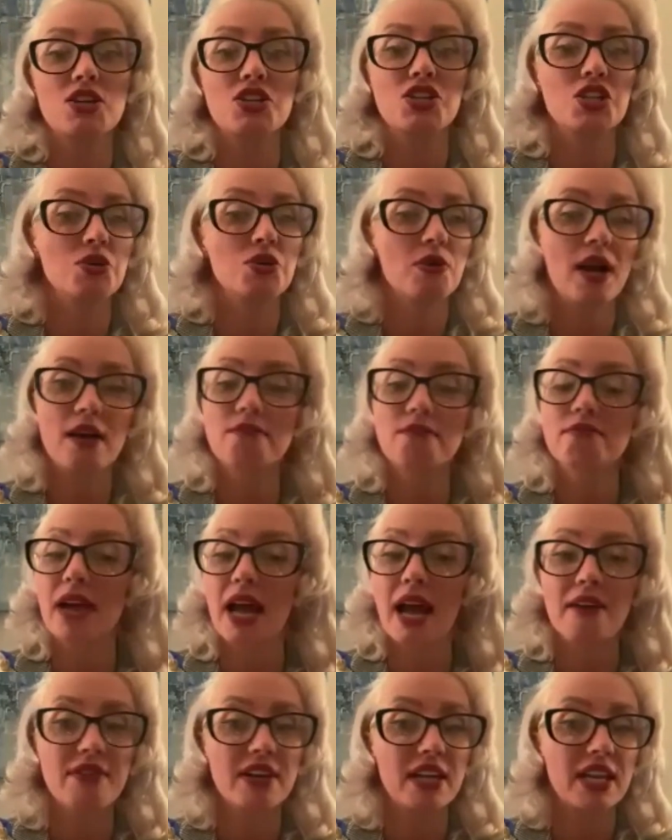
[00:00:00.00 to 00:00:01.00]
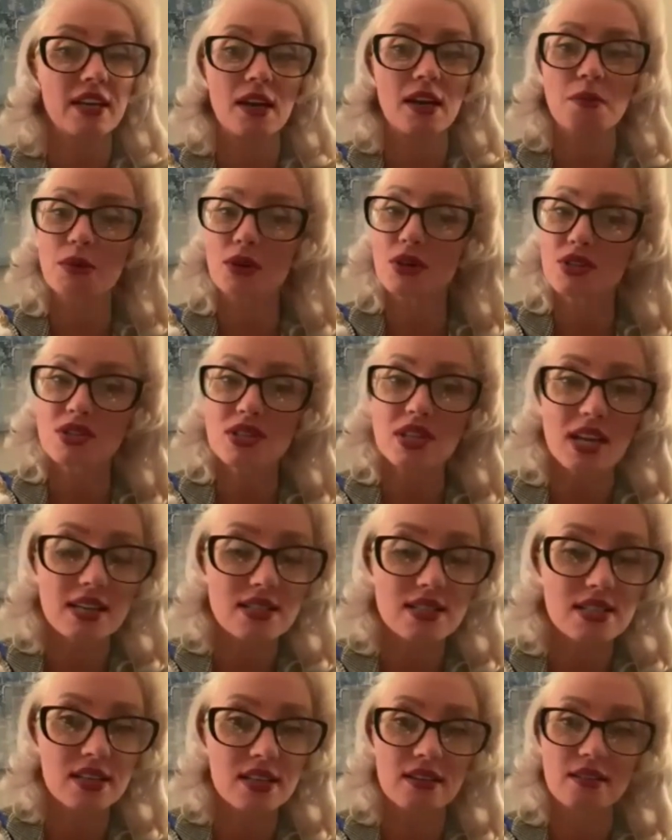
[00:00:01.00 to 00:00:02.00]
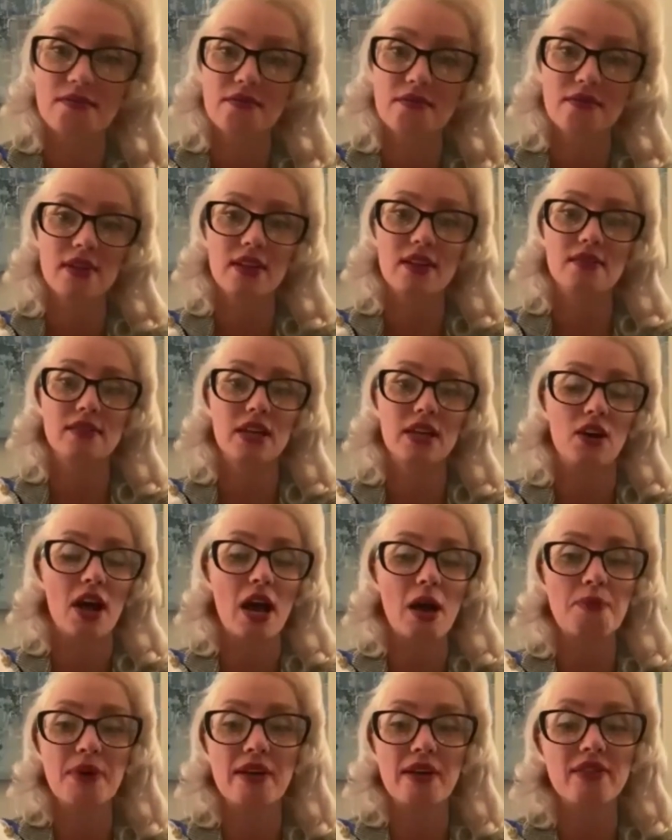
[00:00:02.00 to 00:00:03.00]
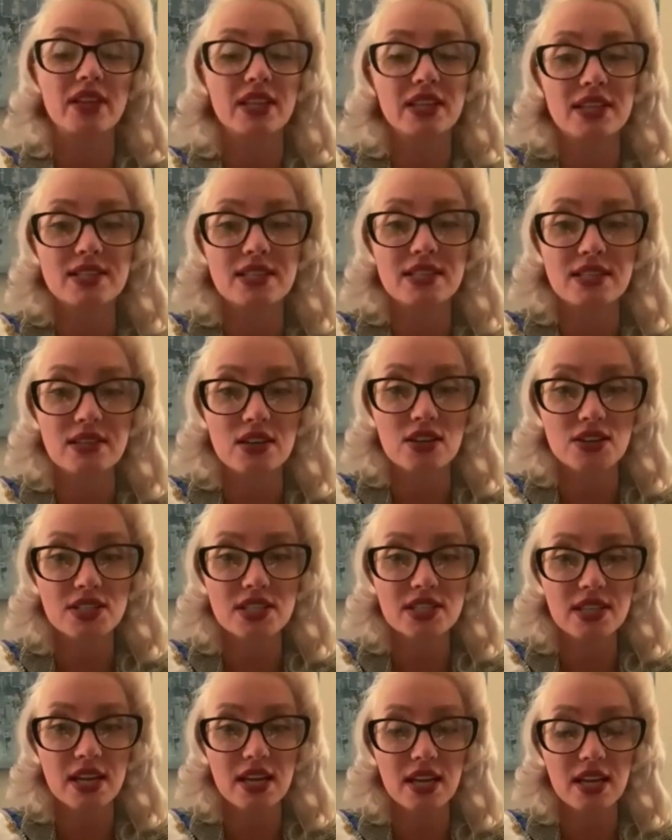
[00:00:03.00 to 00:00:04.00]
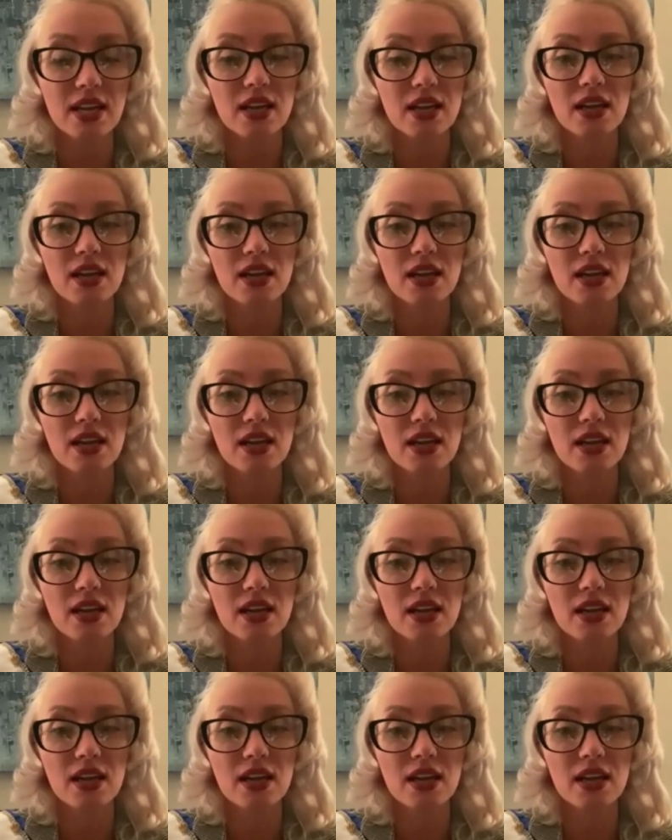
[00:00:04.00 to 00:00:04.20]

Do you have any numbers as to, how prevalent this is in our society?